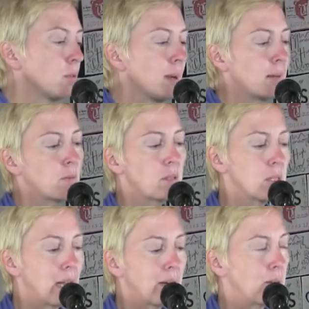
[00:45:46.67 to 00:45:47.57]
around with
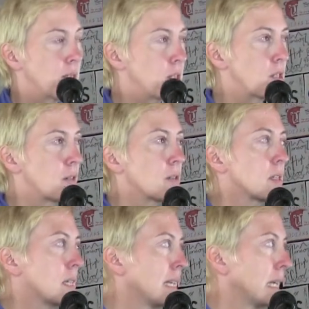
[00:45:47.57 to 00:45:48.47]
sound and start
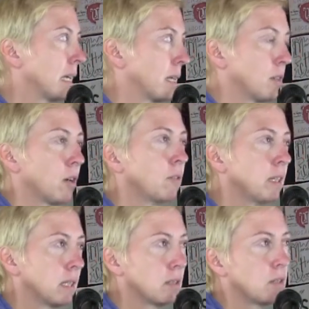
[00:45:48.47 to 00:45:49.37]
singing and
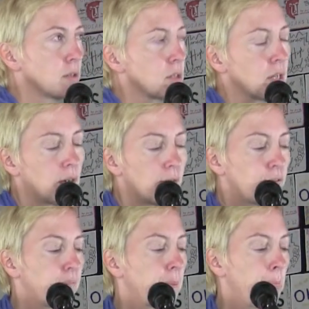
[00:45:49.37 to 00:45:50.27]
toning to yourself.